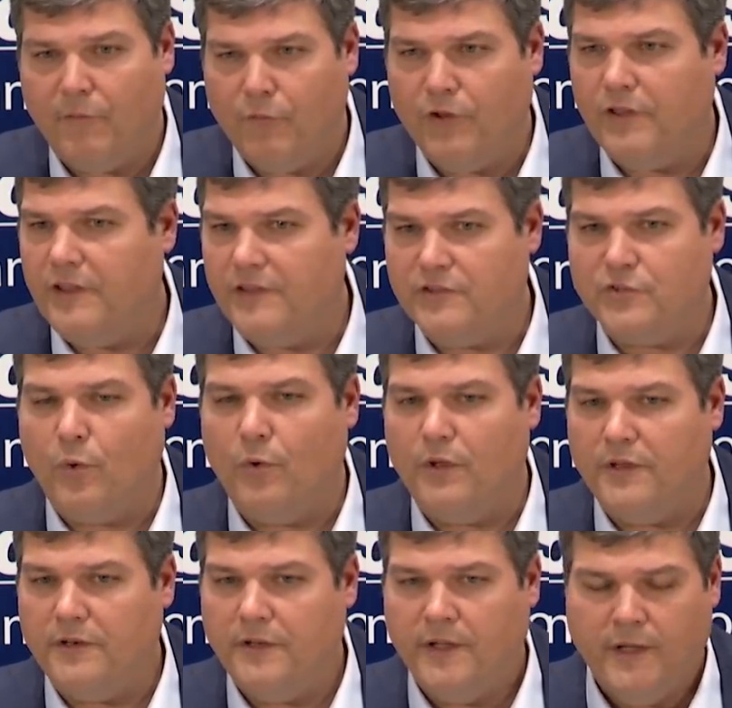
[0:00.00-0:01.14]
Really
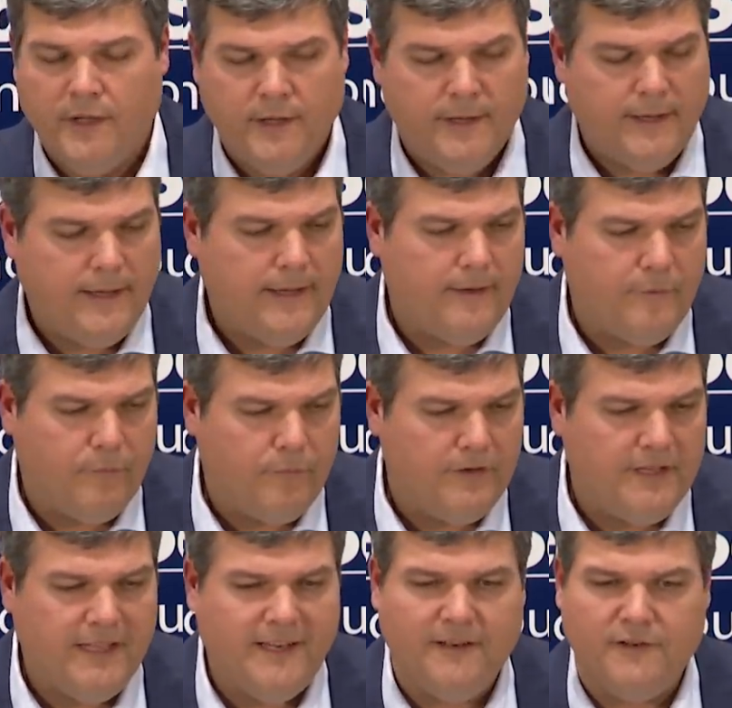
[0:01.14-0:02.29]
enjoyed
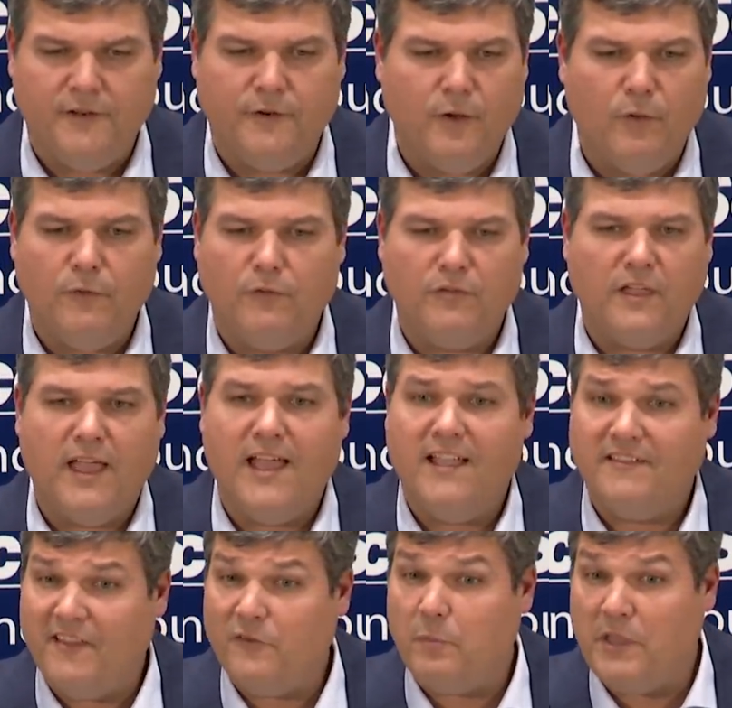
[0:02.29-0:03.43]
getting to know those
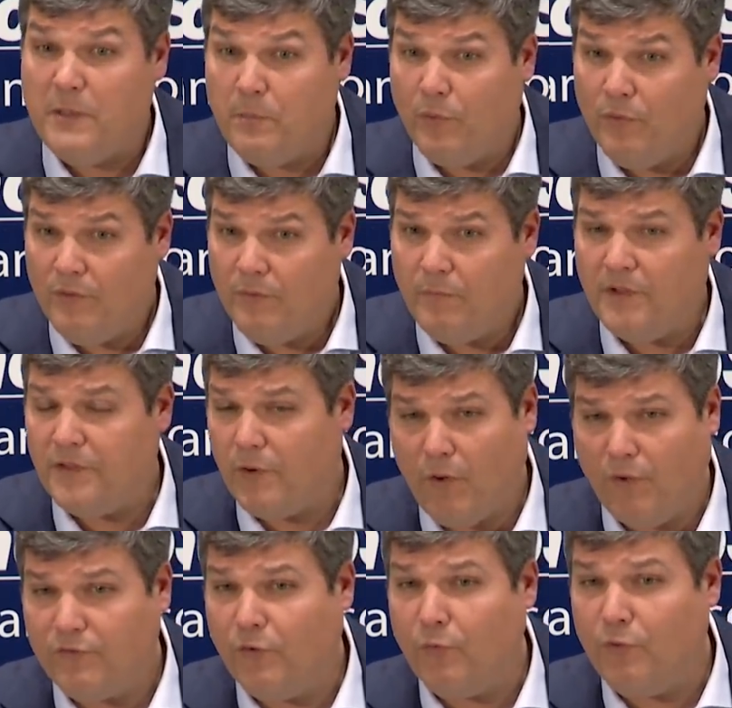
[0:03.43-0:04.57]
guys as people, but they're
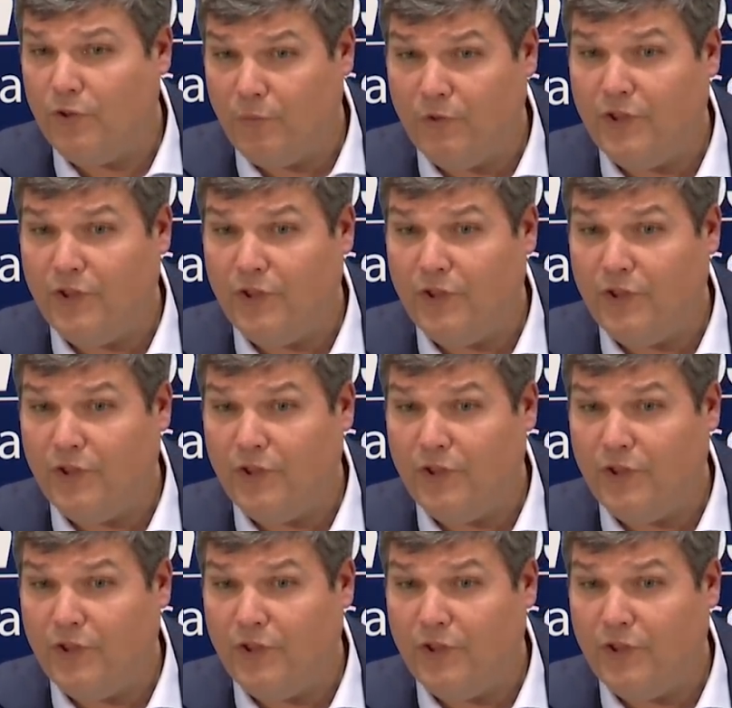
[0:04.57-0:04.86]
also really,